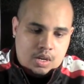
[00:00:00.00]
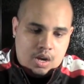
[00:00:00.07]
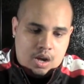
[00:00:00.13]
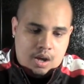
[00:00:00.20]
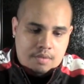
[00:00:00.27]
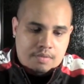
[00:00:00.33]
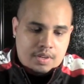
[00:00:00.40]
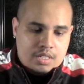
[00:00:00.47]

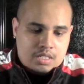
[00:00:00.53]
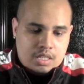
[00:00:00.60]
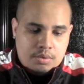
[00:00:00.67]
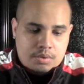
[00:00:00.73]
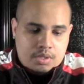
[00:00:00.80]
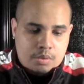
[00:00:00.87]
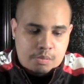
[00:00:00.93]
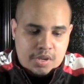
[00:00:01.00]
obviously
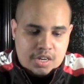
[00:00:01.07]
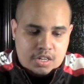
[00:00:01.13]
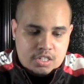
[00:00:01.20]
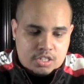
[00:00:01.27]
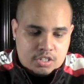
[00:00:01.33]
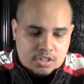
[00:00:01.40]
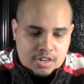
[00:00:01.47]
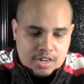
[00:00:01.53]
with the bigger
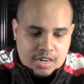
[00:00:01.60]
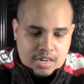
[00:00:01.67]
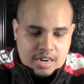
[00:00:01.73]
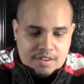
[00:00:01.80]
screen,